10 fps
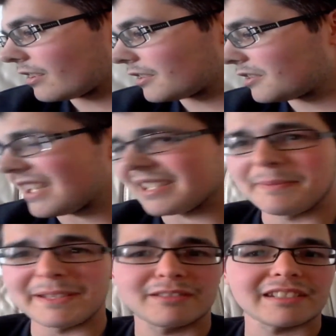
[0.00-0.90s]
So yeah, it's
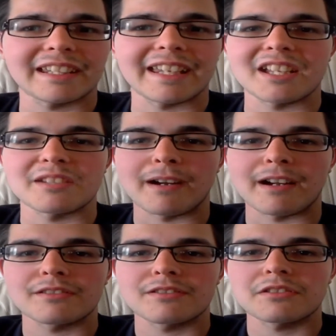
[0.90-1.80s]
basically just a cage
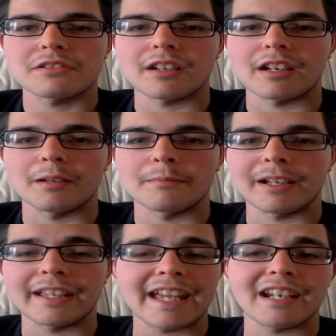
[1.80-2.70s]
match.
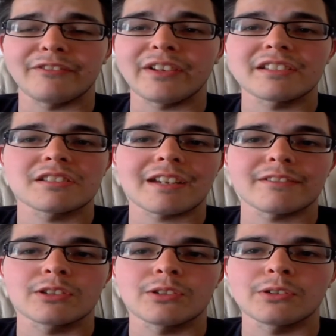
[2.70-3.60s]
Again, I think
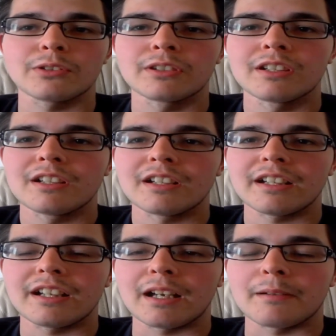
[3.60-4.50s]
Jericho,
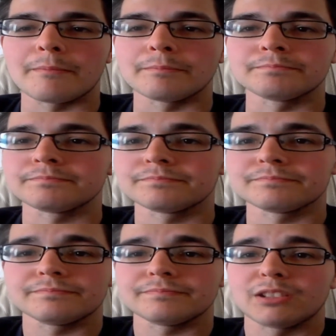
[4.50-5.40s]
I
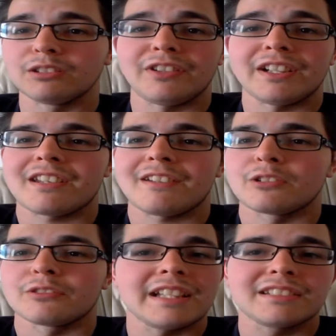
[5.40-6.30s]
don't think
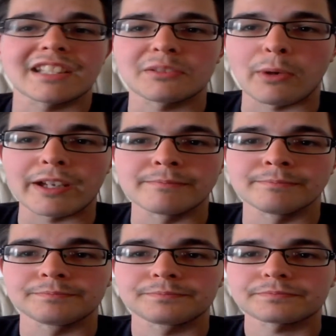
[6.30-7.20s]
Jericho needs this win.
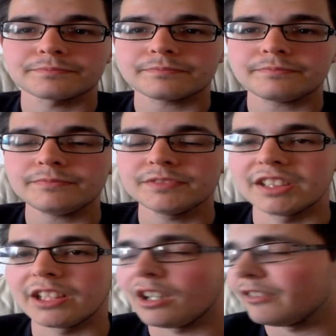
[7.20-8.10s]

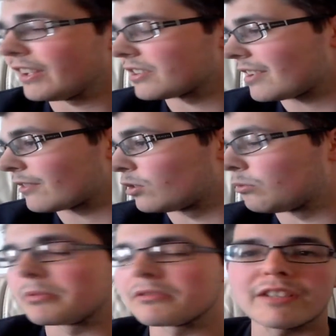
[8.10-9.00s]
I think Jericho
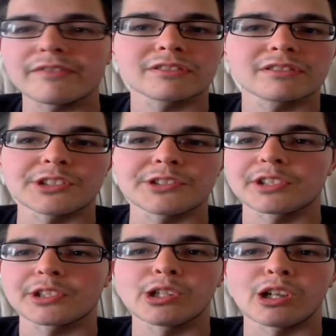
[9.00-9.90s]
will be leaving soon
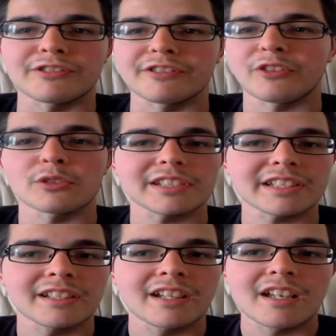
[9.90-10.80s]
to go off with
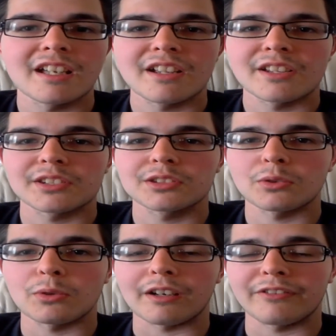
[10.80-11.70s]
Fuzzy.
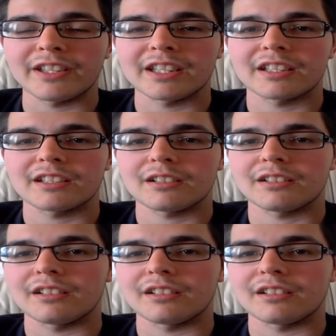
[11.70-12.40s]
So I think